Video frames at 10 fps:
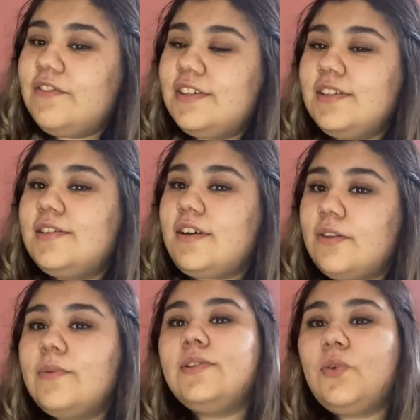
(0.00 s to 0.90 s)
the
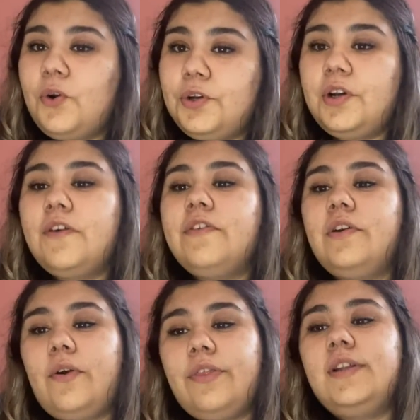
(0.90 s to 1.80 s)
southwest corner of the
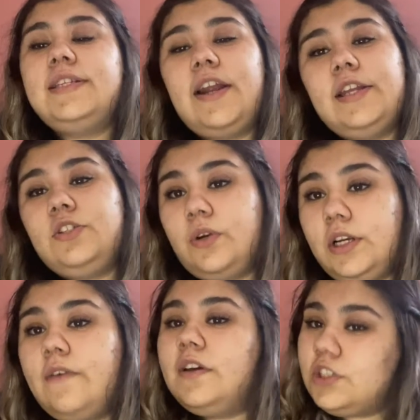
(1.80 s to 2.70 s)
Northern Territory
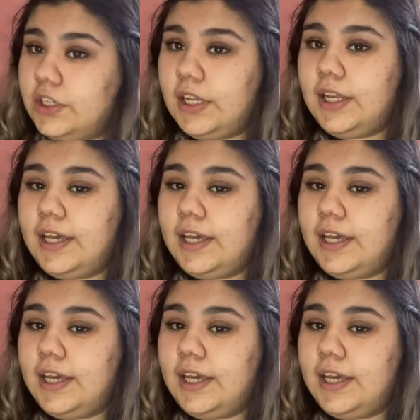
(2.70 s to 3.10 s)
of Australia